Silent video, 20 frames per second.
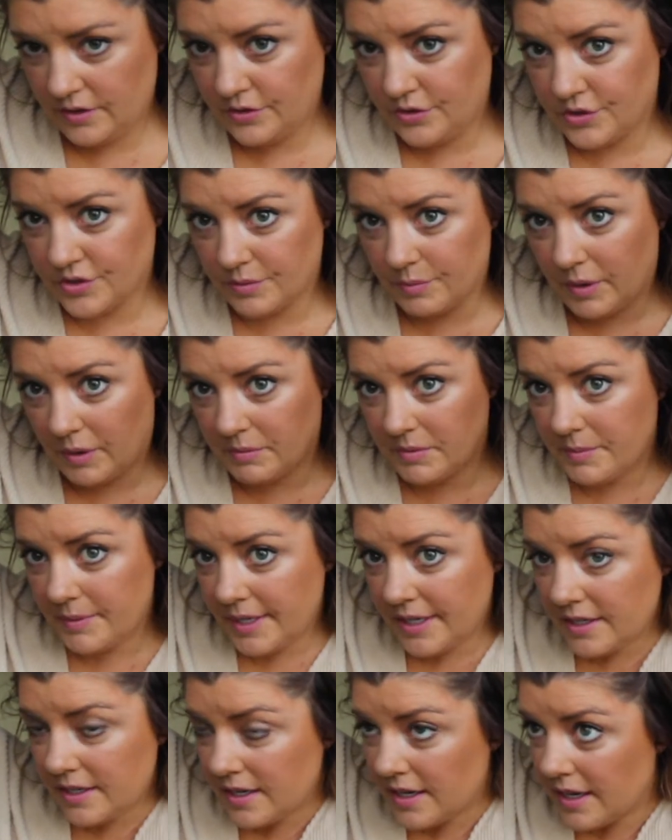Use a bobby
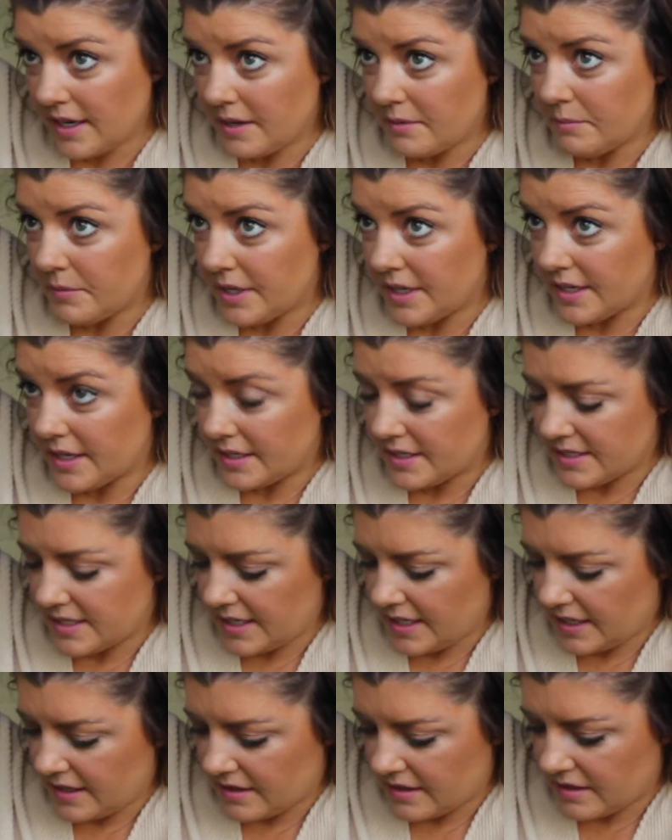pin and pin it
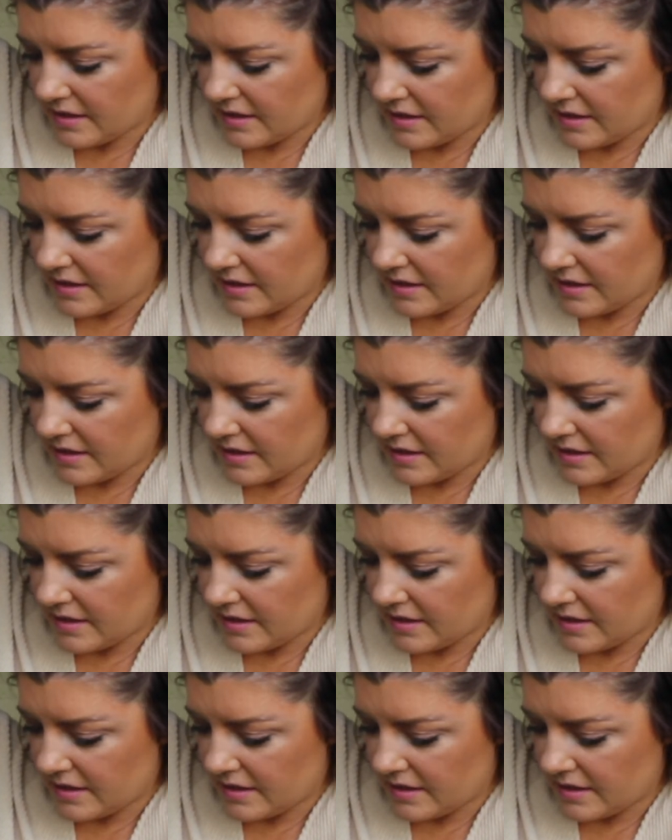underneath.